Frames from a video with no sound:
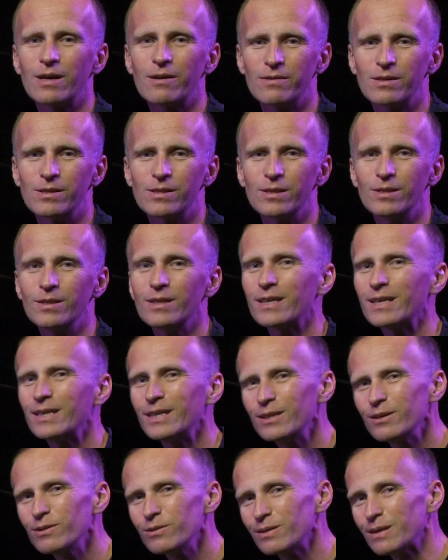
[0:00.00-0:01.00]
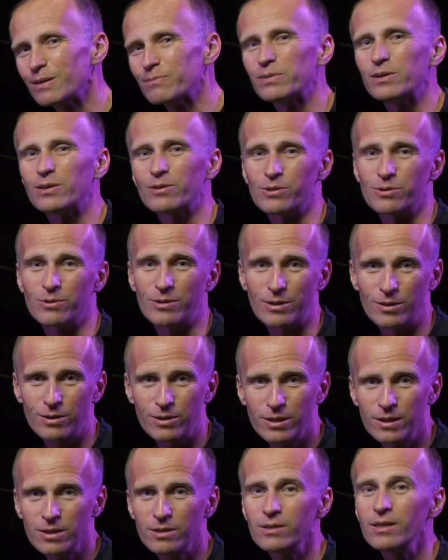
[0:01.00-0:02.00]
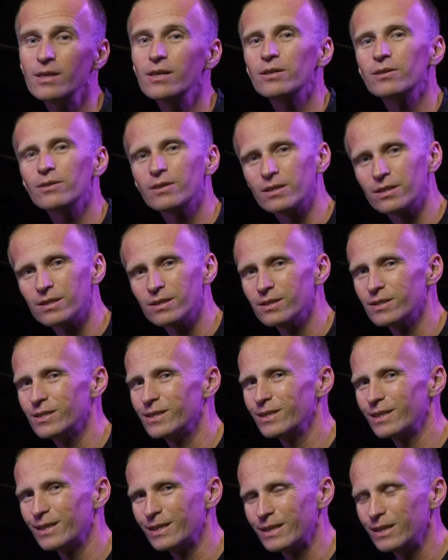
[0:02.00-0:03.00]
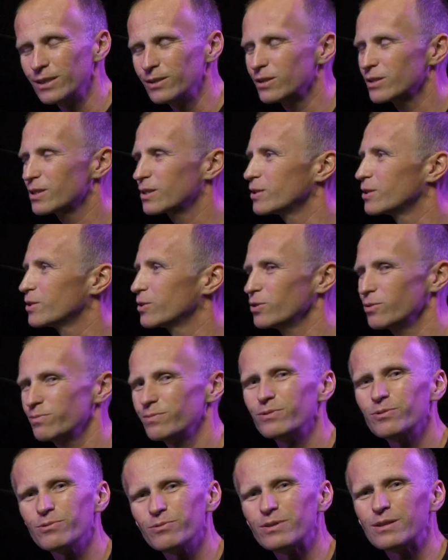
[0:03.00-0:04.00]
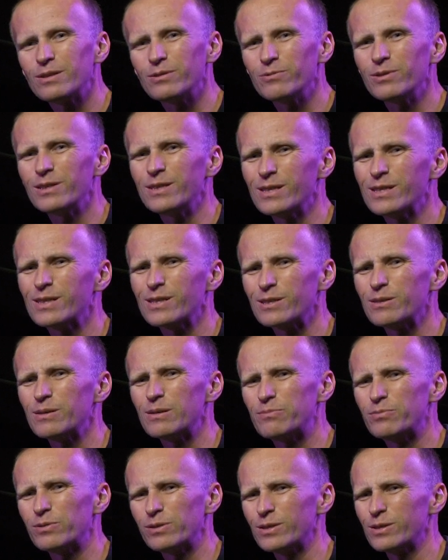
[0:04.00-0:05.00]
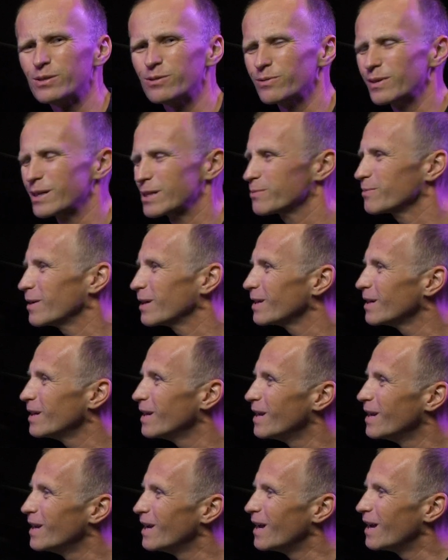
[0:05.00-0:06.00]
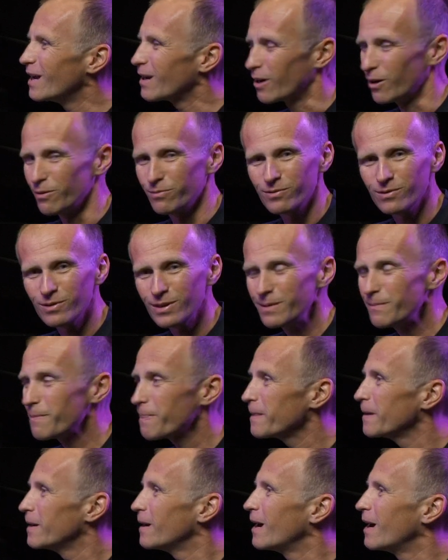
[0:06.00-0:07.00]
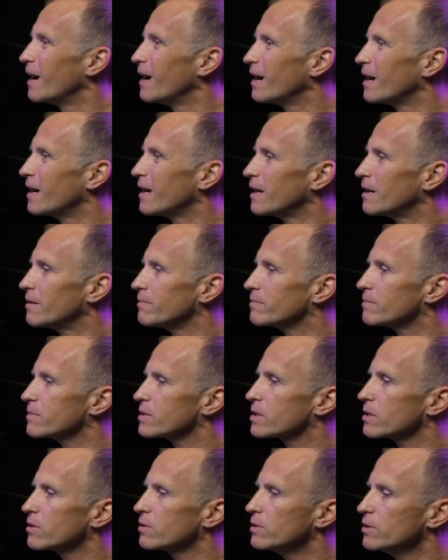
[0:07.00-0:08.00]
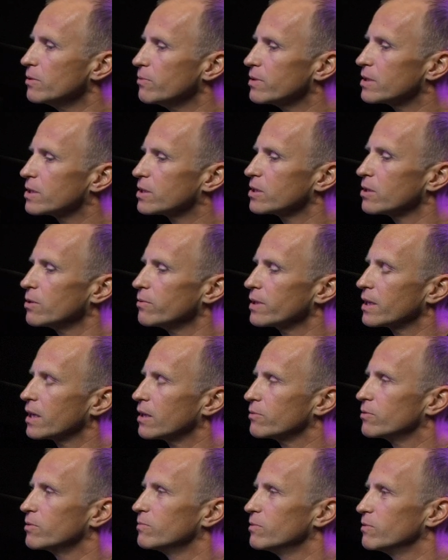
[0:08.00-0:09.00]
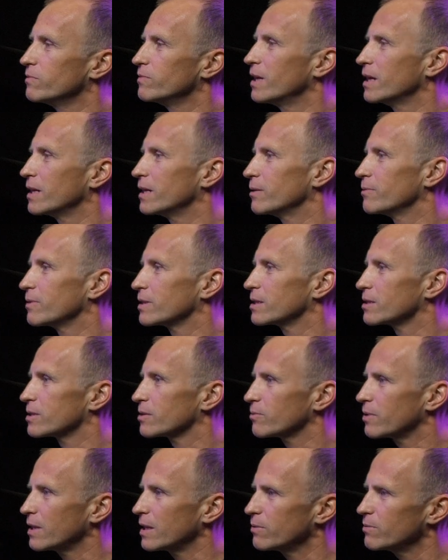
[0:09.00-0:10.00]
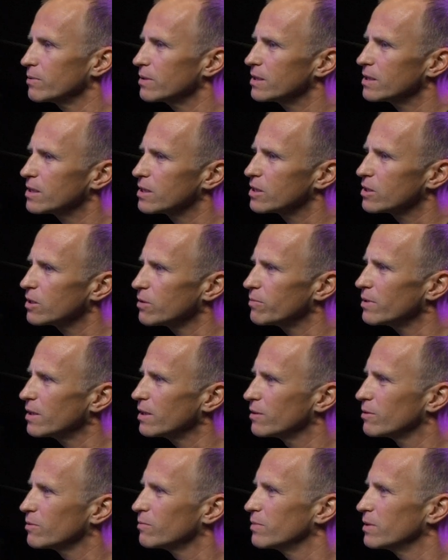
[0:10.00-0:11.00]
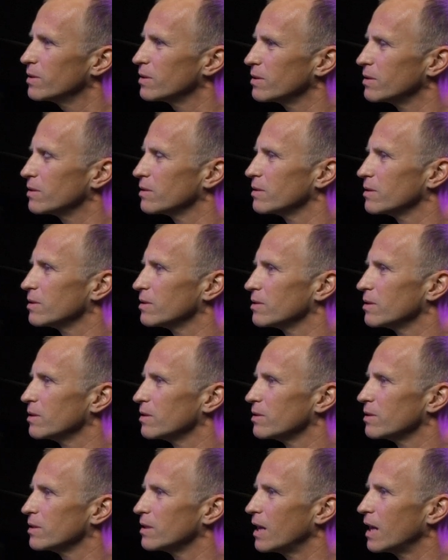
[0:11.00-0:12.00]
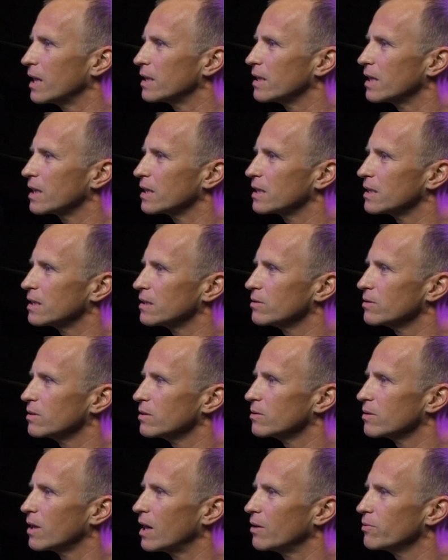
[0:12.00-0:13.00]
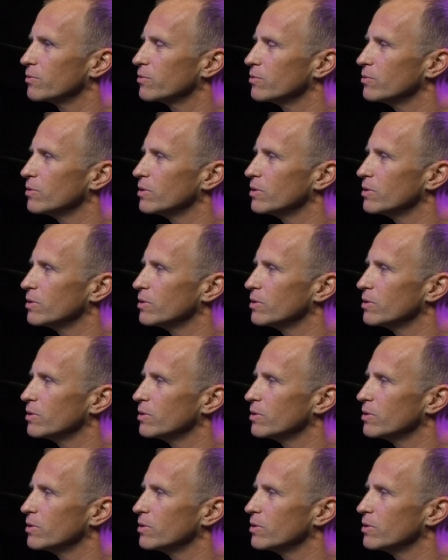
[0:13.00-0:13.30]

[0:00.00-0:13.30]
haven't seen the keynote, because you are not here, you can see the keynote. It should be released pretty soon as well, hopefully. So you were showing how to move that direction. So can we stop a little bit on that? Like, how do